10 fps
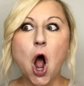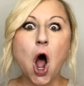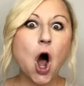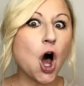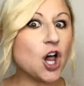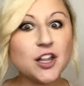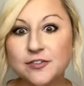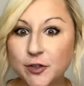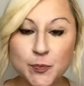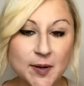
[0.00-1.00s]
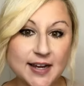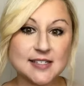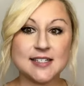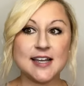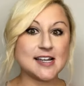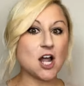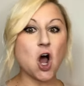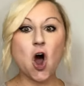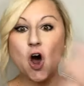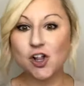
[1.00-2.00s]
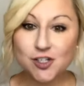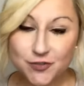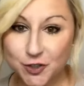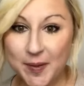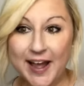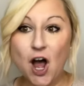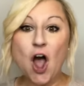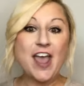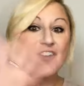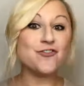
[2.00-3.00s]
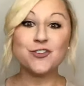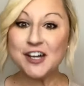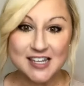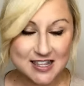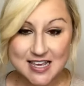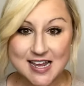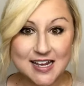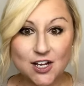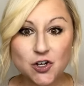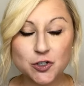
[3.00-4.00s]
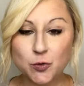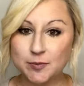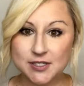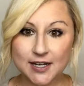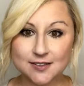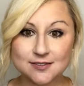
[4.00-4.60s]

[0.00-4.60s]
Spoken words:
all of your pricing, all of your everything on your website.